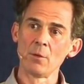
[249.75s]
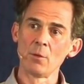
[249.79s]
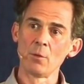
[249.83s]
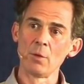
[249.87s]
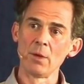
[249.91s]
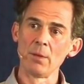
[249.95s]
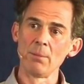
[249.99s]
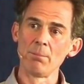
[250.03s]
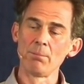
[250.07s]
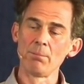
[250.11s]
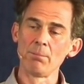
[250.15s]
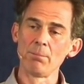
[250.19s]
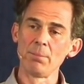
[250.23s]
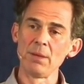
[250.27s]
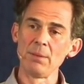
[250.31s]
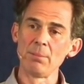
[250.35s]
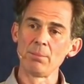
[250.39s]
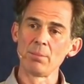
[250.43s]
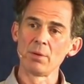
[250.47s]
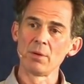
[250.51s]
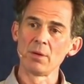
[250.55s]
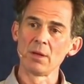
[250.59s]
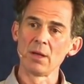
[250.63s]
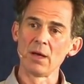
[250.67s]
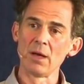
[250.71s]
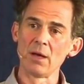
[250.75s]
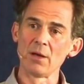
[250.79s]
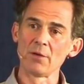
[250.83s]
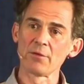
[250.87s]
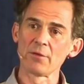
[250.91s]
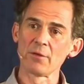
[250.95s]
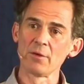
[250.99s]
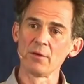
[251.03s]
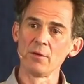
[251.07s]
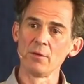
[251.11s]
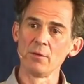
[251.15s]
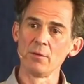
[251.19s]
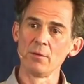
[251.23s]
when people
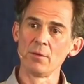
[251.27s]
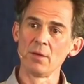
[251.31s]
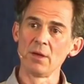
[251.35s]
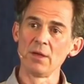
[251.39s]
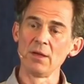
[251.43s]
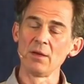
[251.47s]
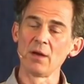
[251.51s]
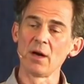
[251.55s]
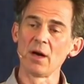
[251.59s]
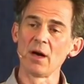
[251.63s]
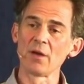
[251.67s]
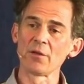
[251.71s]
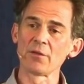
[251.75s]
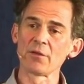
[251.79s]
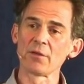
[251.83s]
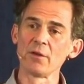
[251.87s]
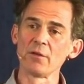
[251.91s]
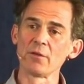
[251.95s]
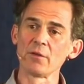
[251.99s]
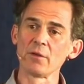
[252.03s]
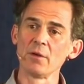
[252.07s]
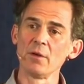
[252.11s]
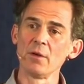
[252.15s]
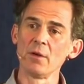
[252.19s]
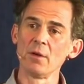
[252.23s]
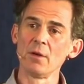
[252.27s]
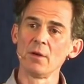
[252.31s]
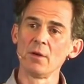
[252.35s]
ask us